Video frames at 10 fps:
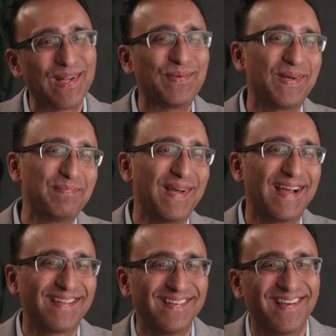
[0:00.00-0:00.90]
And I went
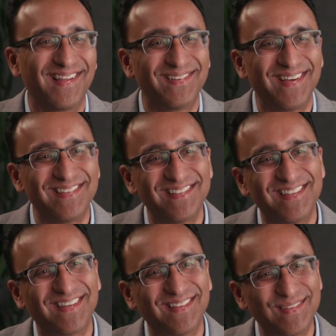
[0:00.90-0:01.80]
back into other engineering